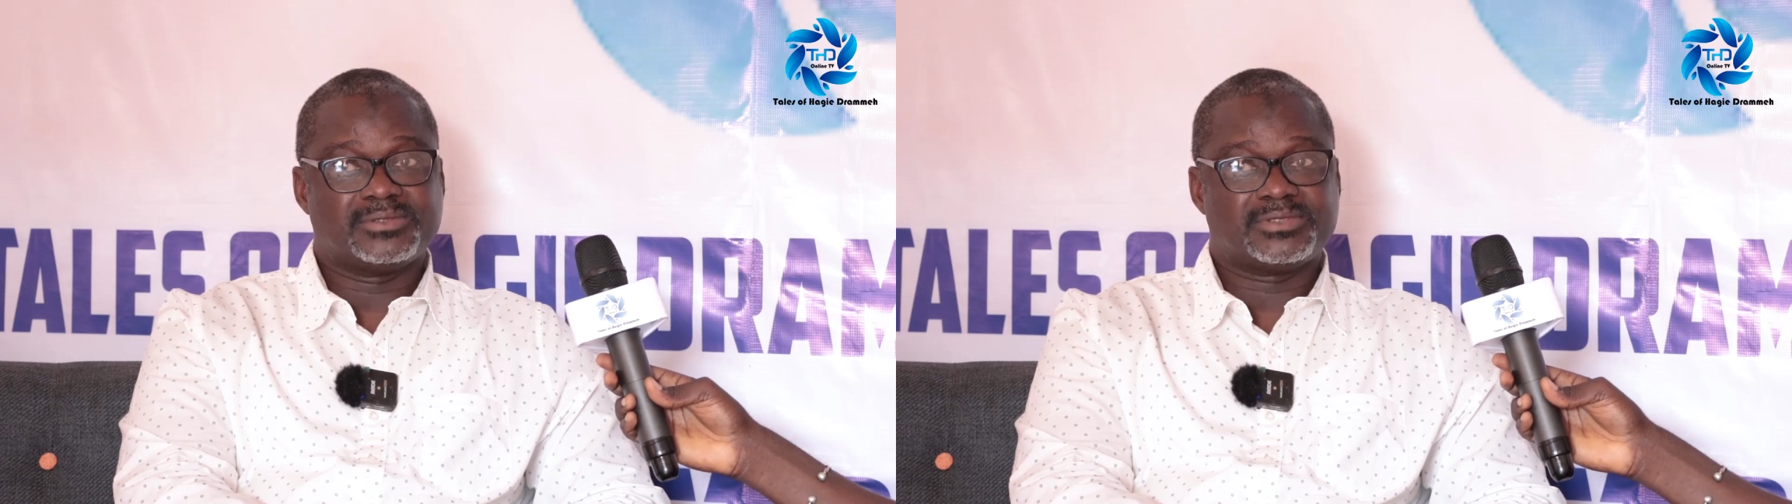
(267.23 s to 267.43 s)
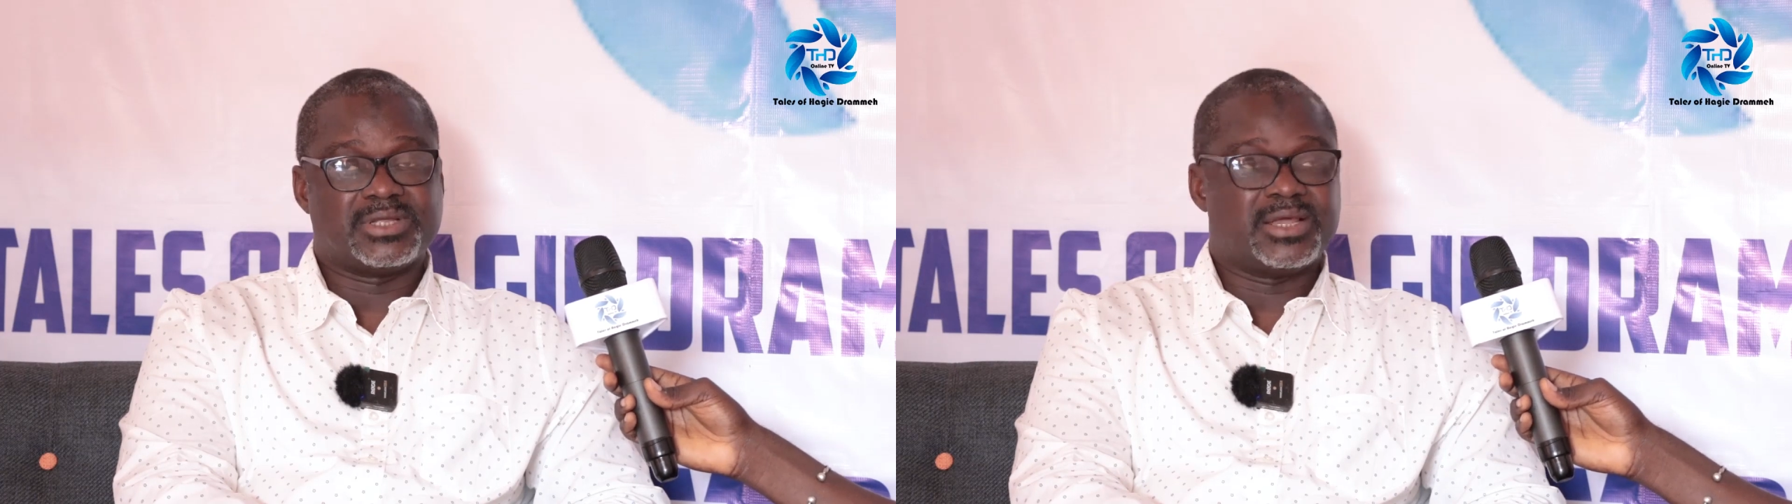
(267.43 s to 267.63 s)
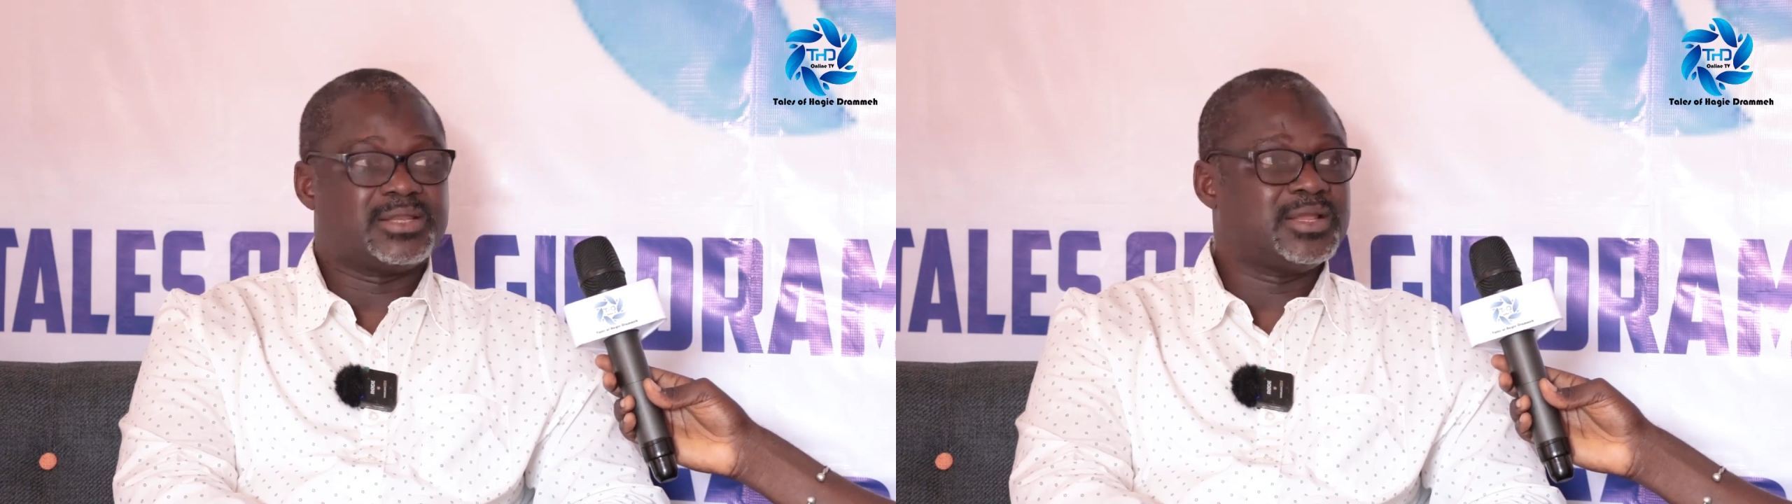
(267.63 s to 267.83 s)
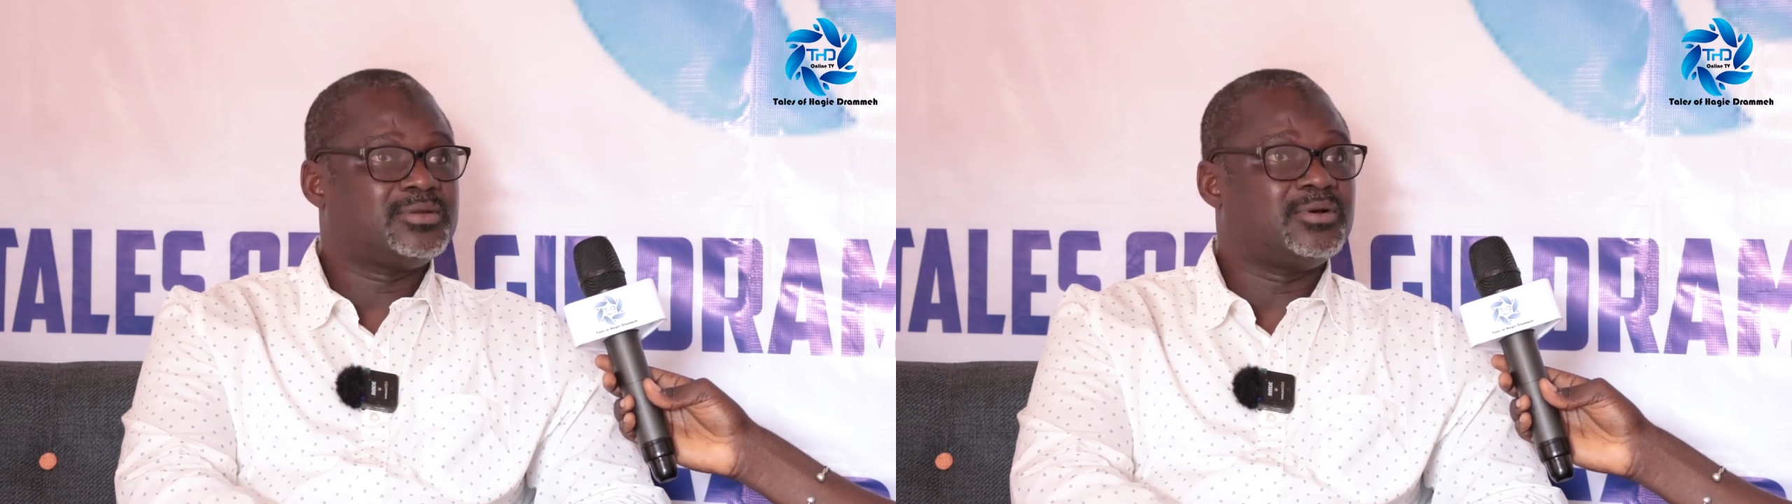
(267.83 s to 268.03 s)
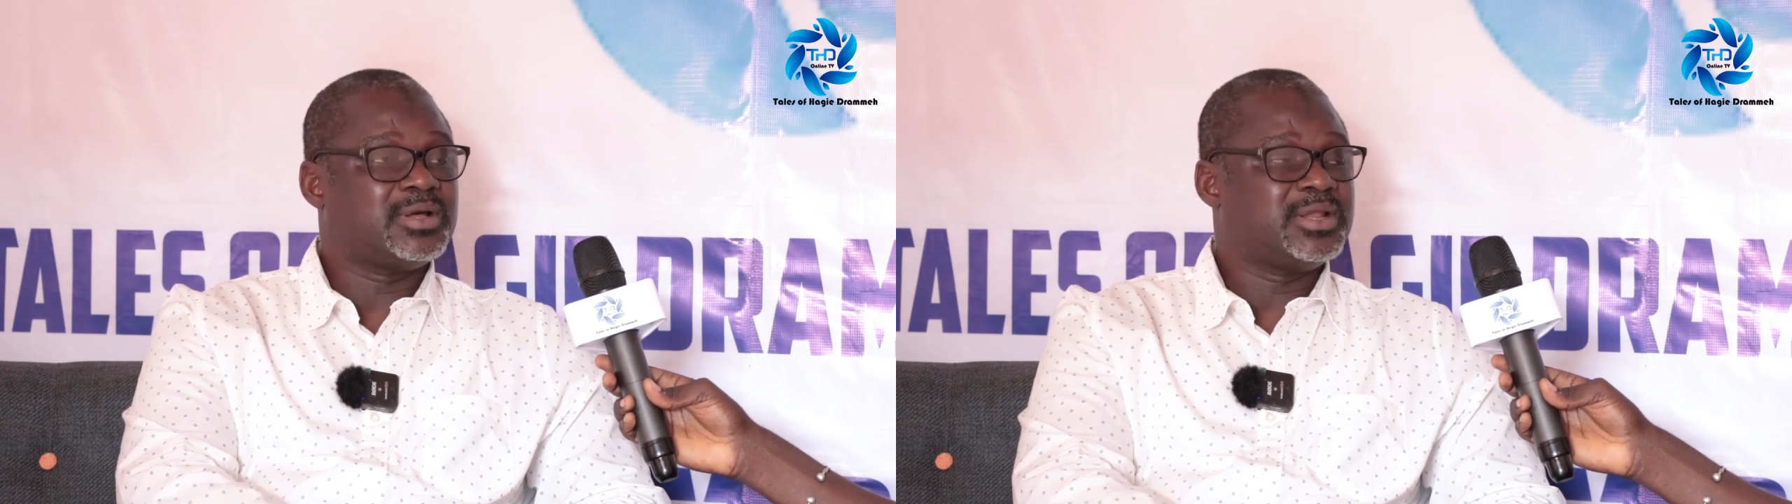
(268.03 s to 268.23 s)

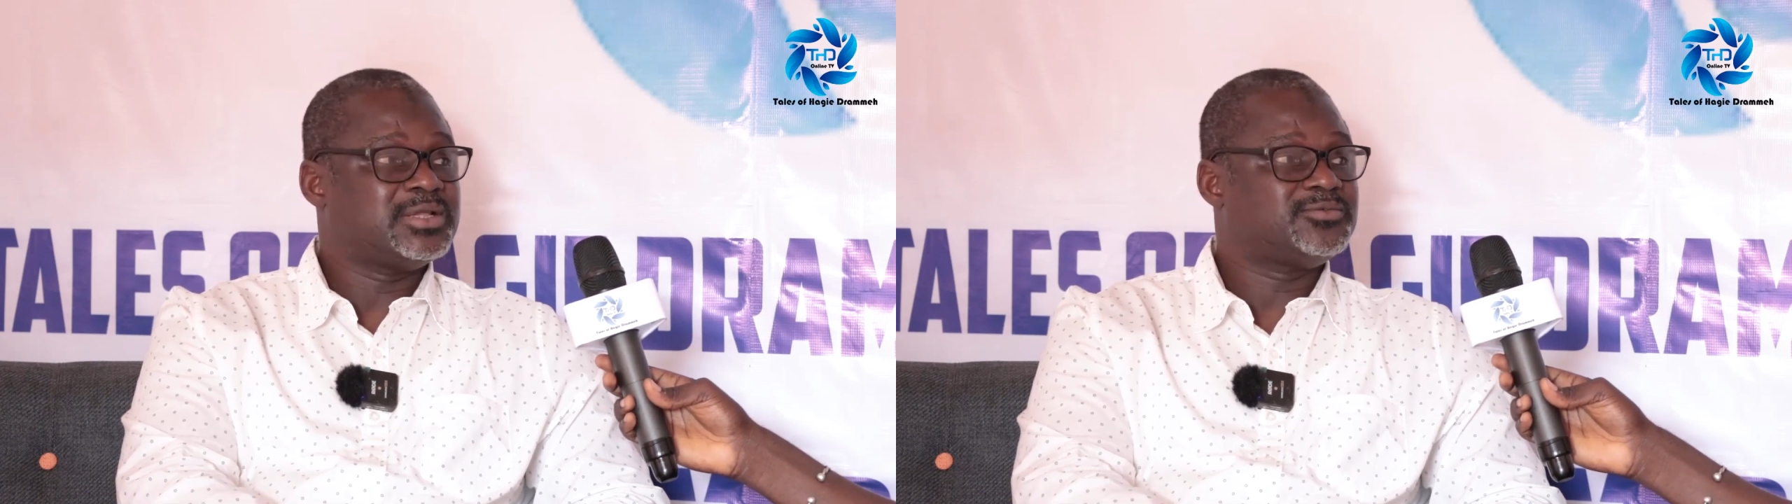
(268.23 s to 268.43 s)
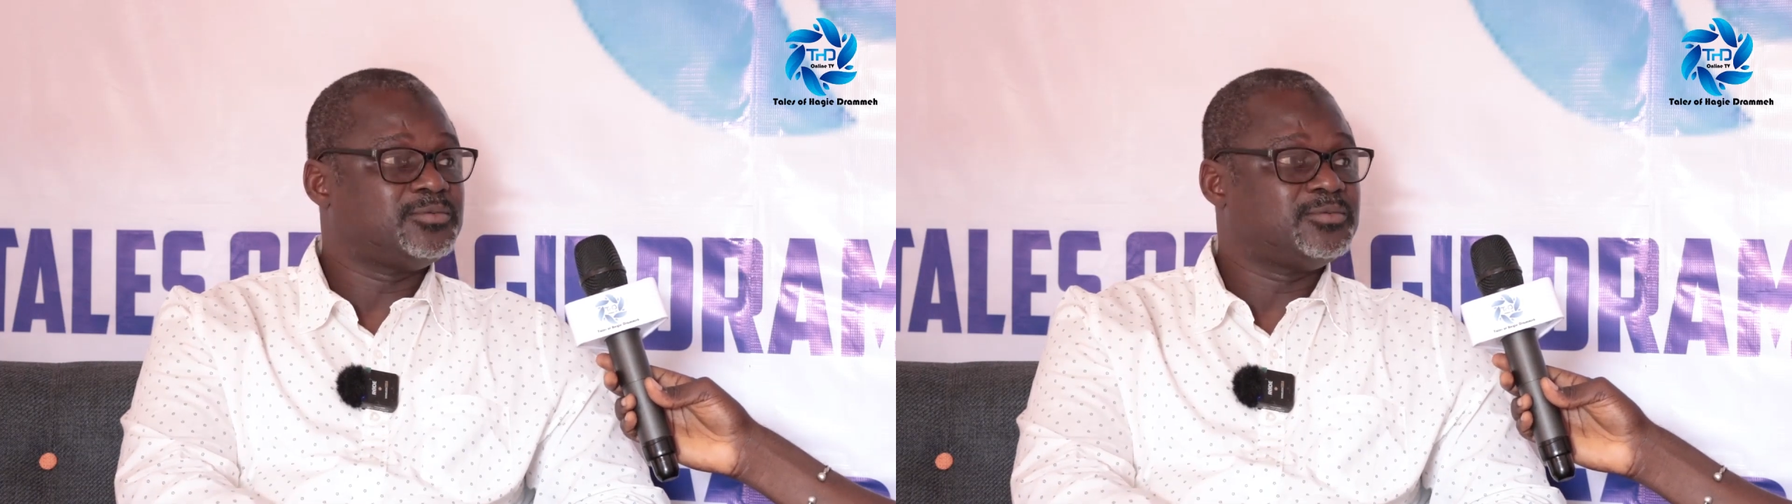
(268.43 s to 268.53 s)
started organized